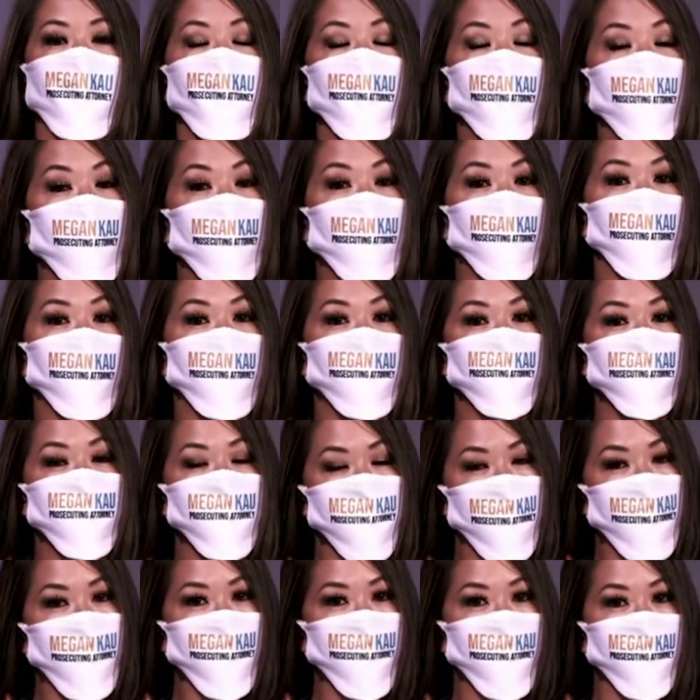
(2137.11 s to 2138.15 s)
What I
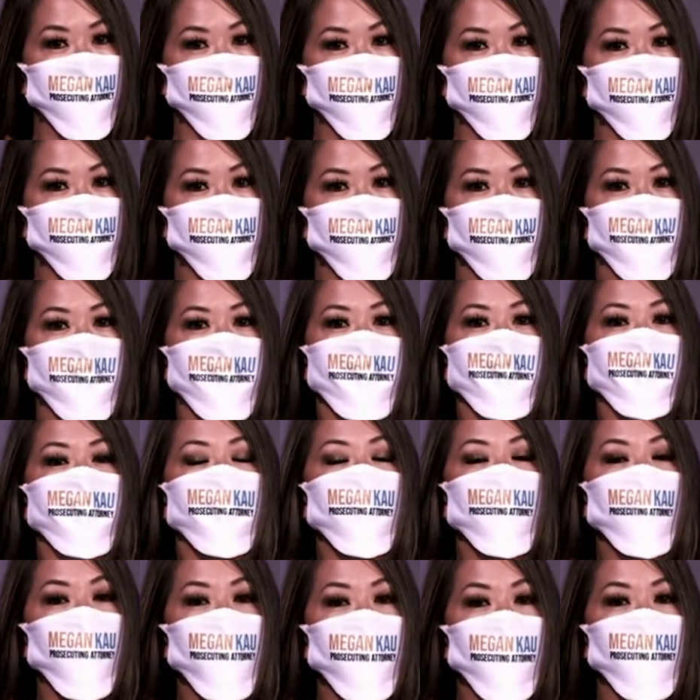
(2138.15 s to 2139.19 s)
said is,
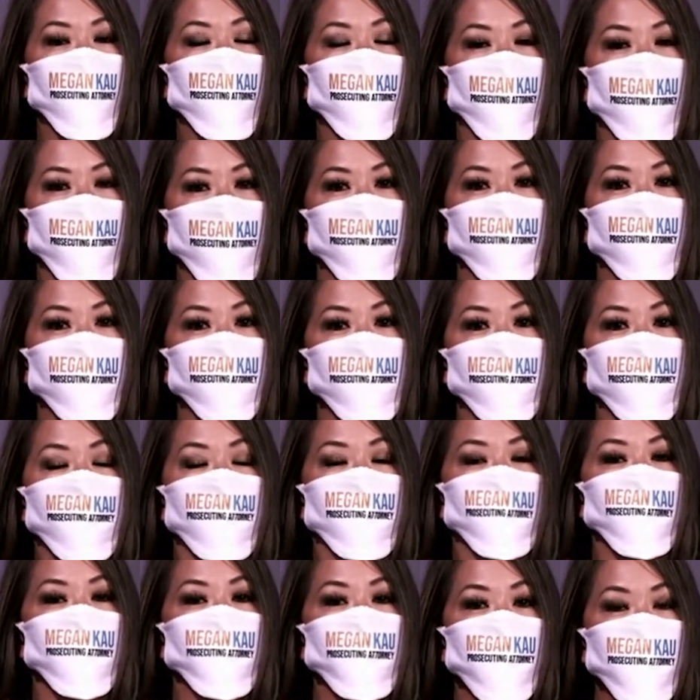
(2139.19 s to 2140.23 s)
we cannot
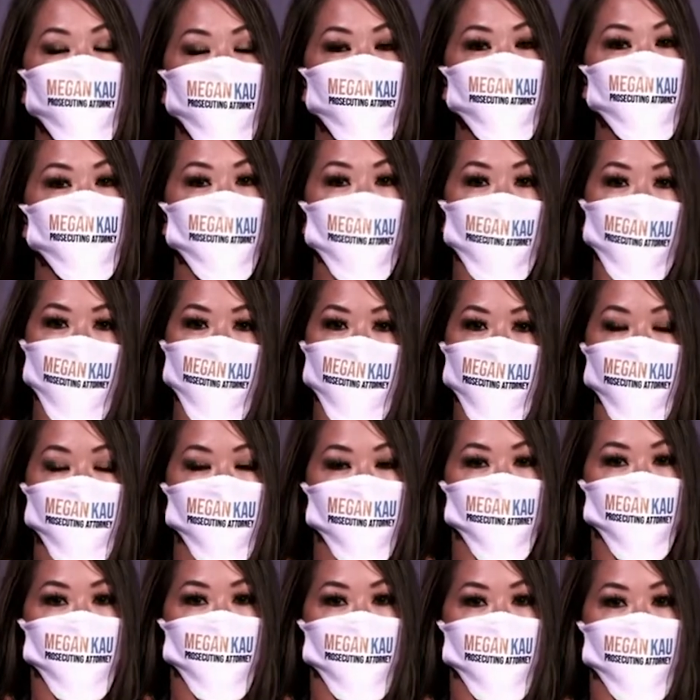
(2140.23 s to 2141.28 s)
use our
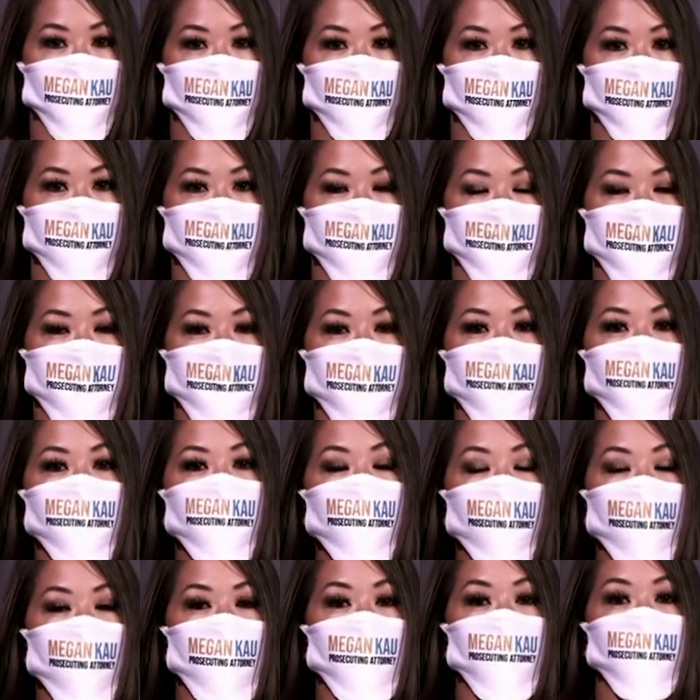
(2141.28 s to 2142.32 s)
position in
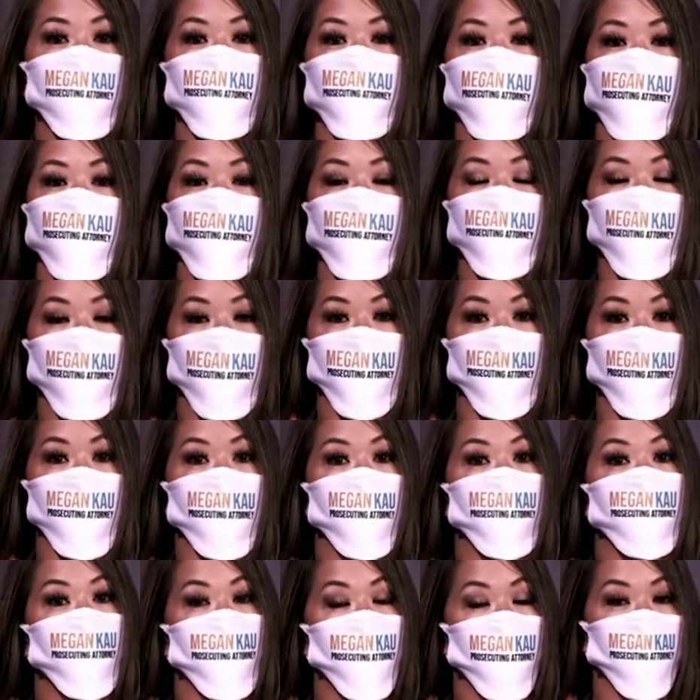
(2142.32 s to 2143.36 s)
order to further a
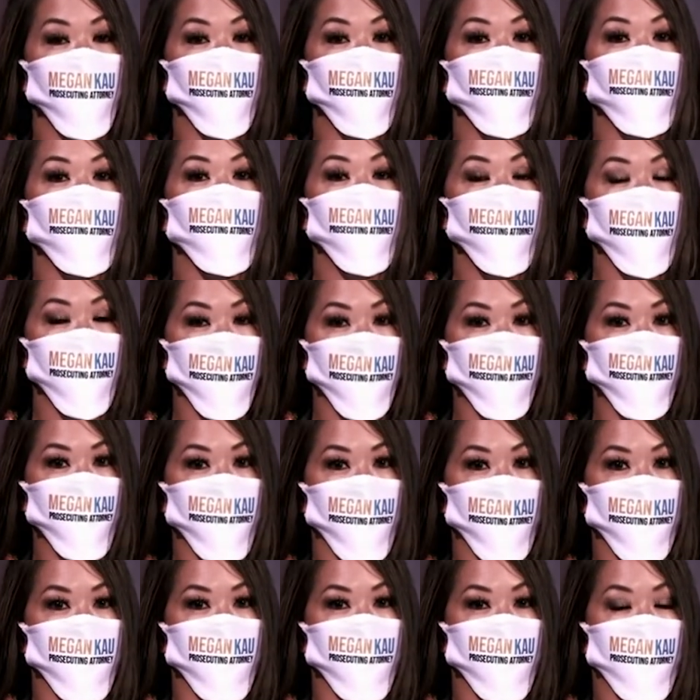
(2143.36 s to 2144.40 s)
personal
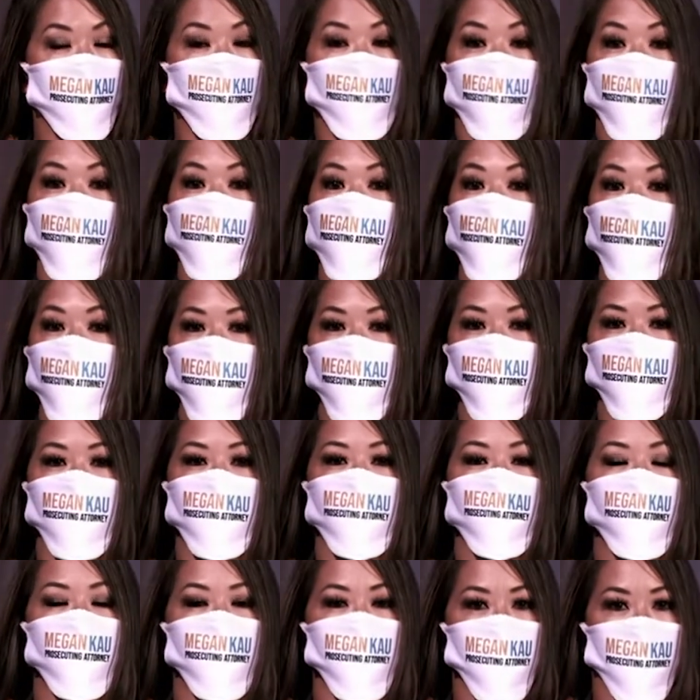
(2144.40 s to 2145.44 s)
interest or a personal
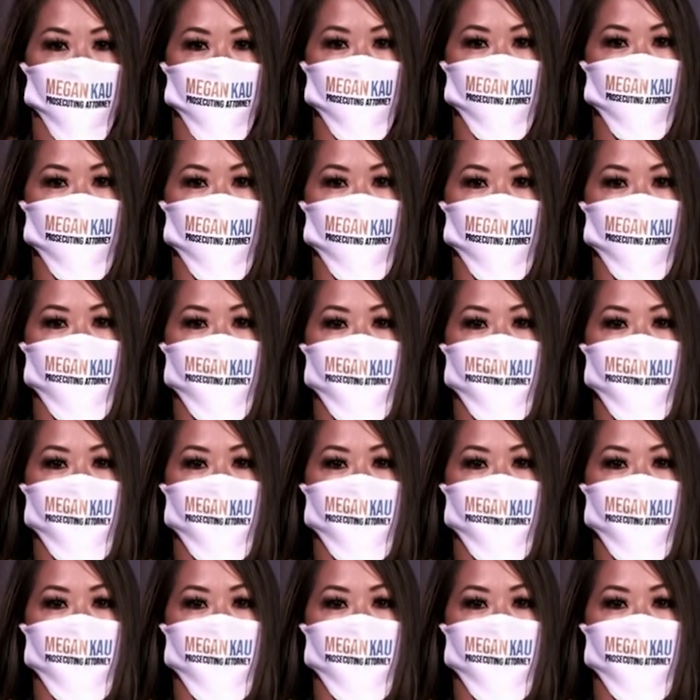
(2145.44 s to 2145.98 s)
agenda.